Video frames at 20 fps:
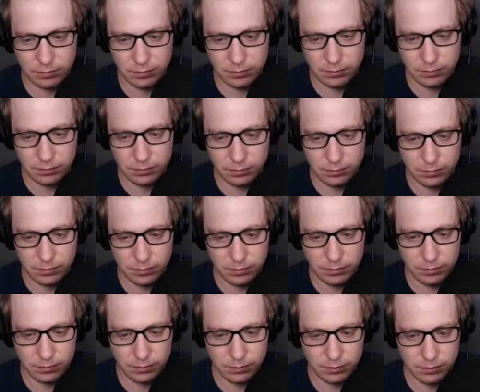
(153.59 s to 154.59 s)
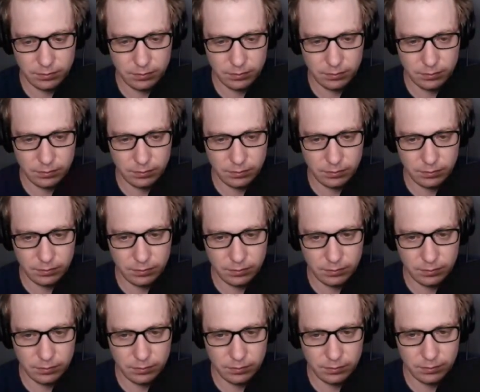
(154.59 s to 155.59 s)

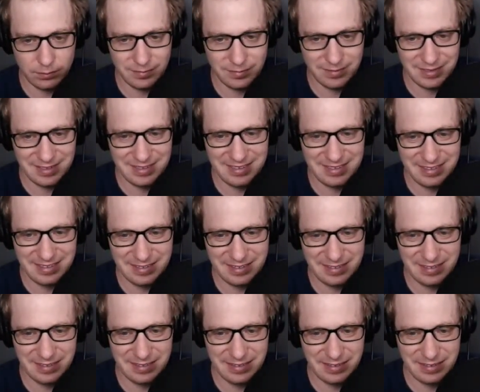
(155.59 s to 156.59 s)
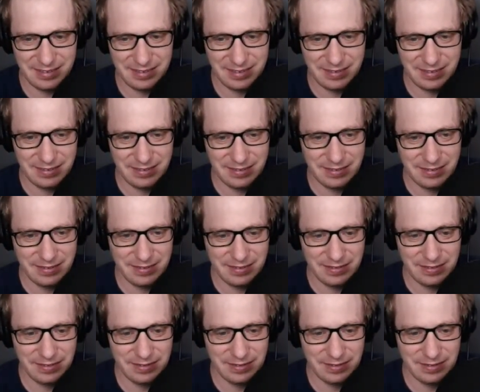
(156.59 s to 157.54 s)
This person isn't speaking.